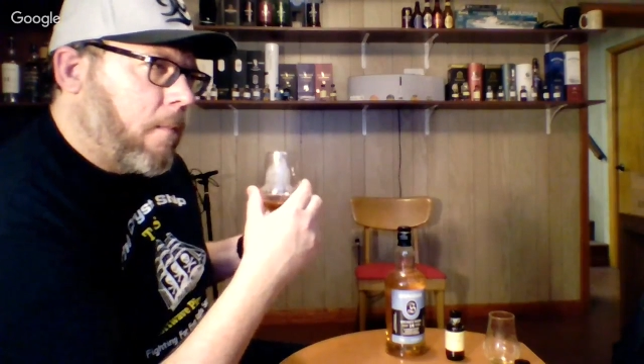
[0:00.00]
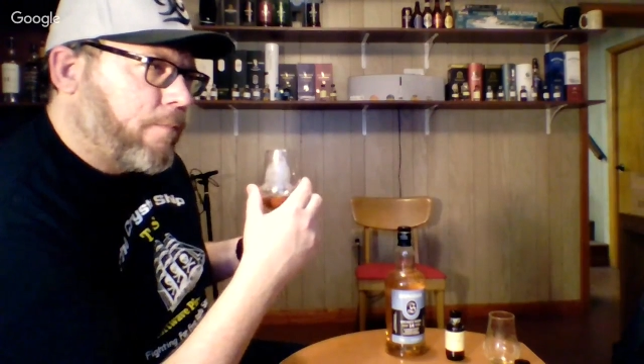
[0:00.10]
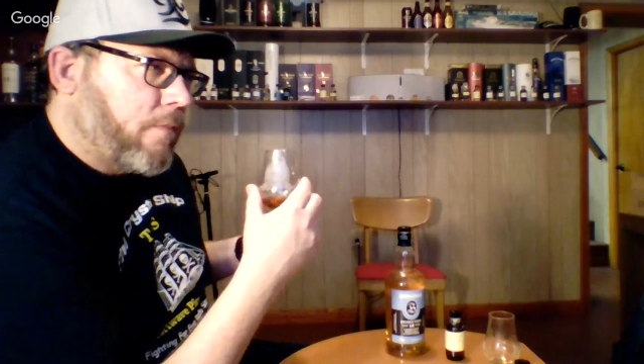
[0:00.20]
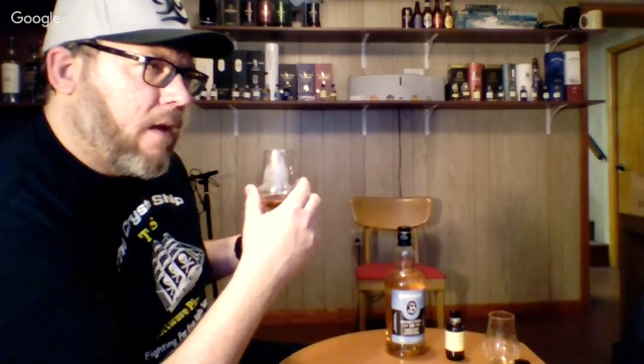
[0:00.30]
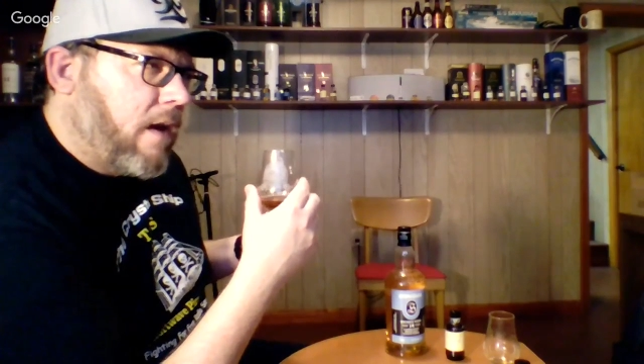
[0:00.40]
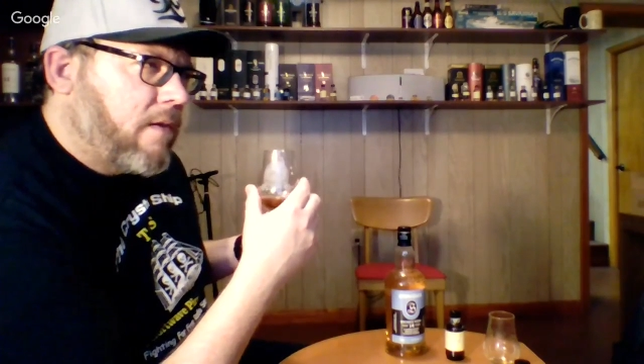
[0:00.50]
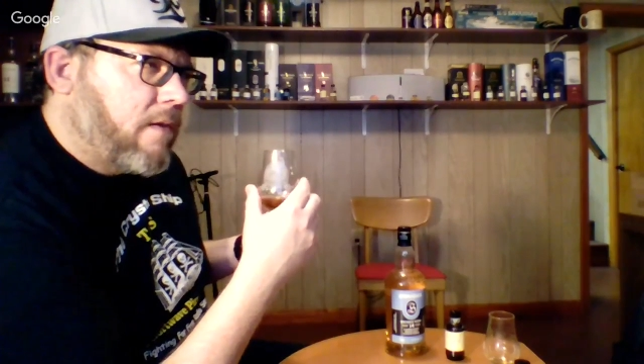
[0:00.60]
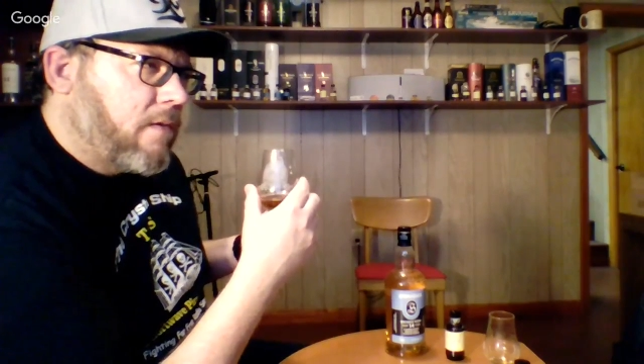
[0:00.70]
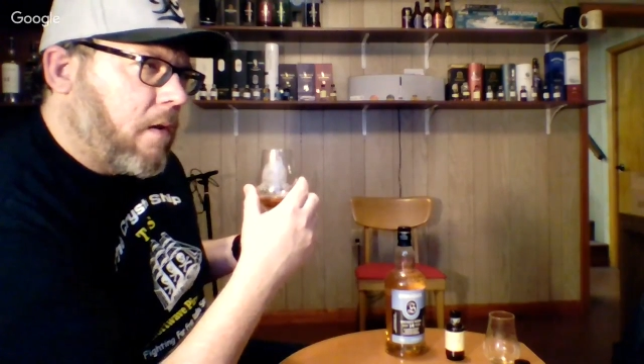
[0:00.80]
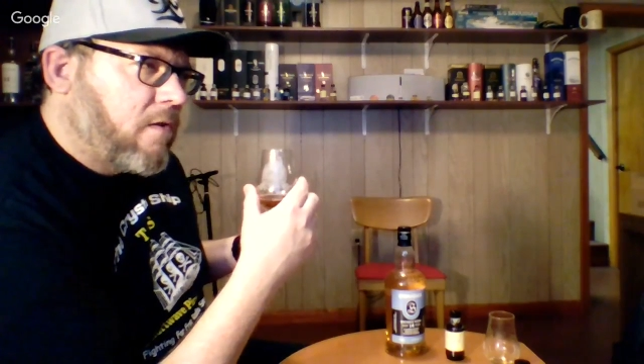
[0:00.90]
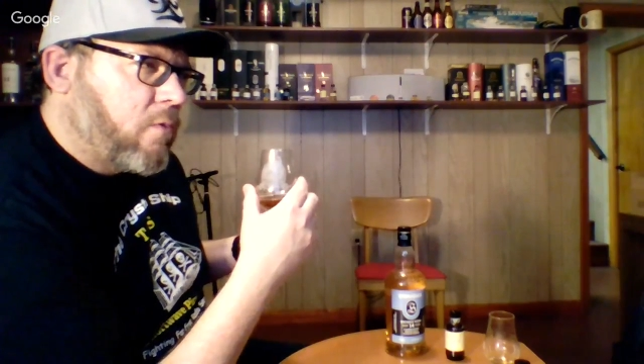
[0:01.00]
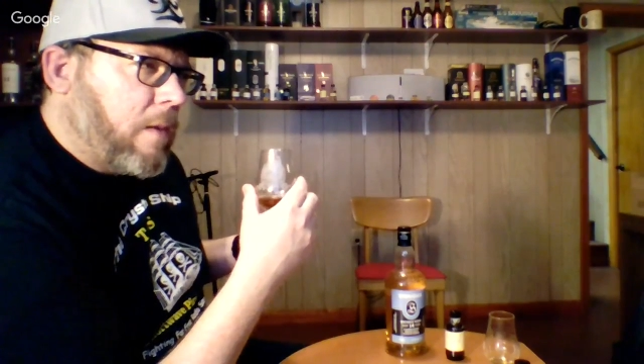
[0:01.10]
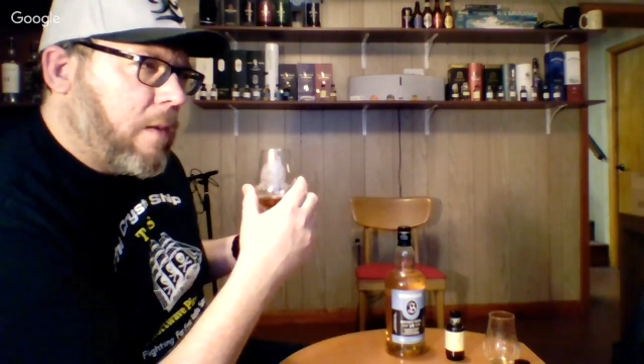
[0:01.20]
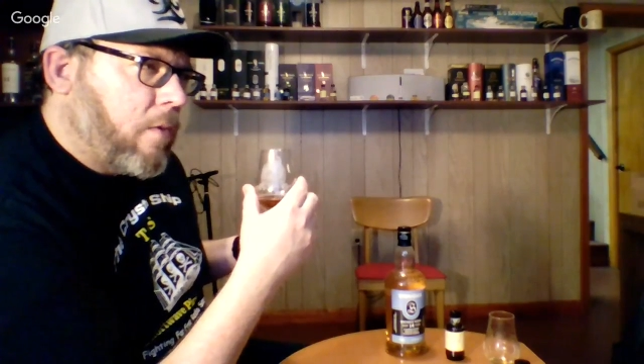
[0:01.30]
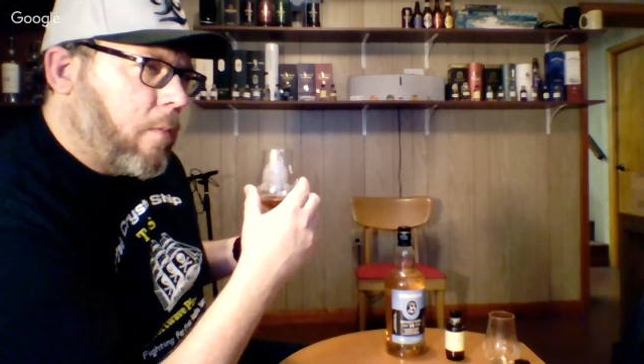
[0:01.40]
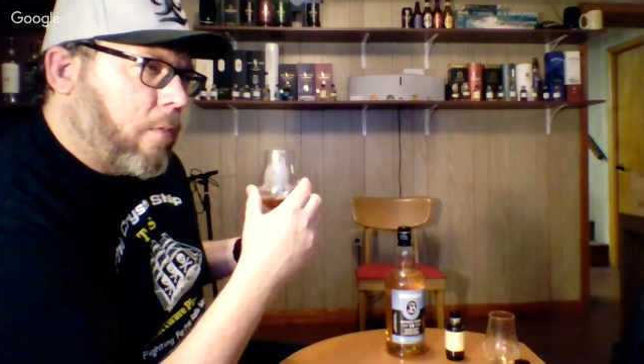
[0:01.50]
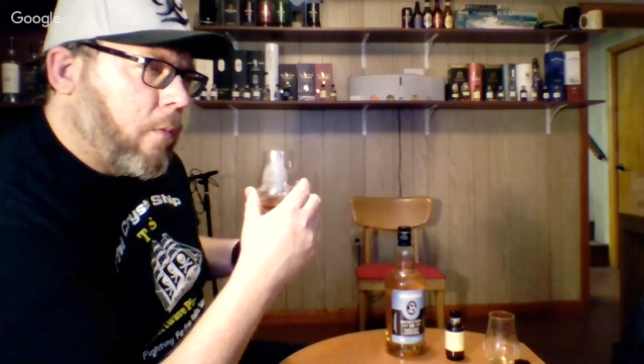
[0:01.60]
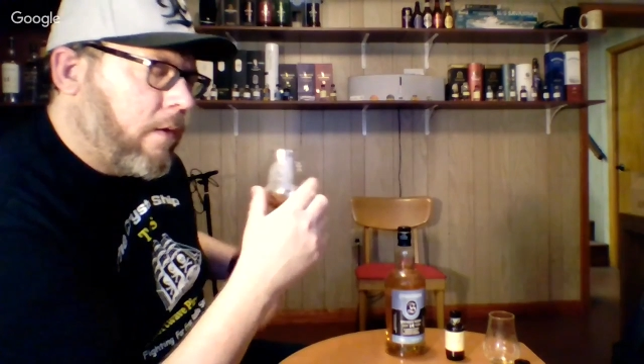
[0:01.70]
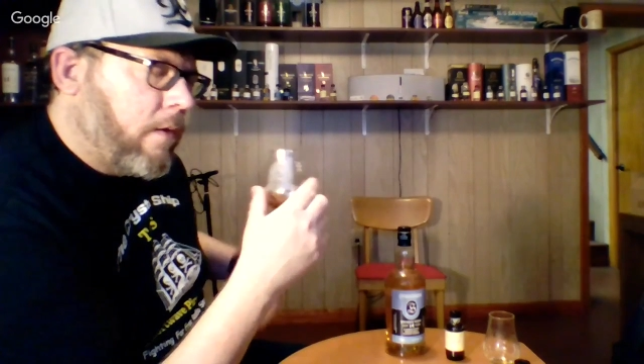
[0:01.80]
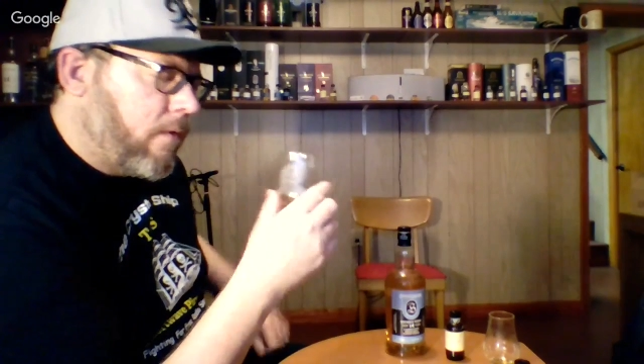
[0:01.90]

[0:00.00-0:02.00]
nice sweet purple ones.